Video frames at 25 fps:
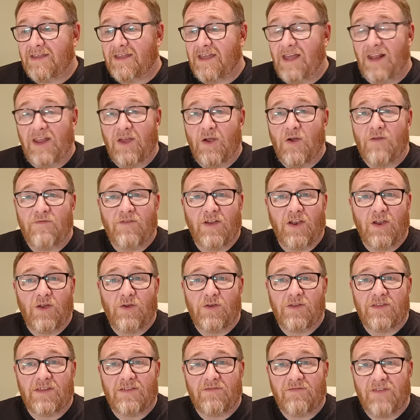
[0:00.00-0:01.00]
killing off a
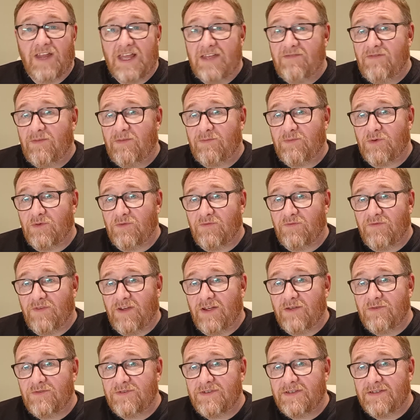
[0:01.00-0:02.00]
lot of the flavor
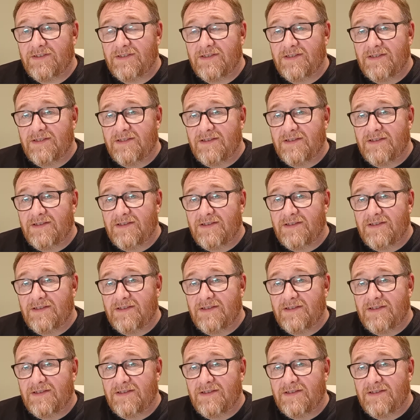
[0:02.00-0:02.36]
profiles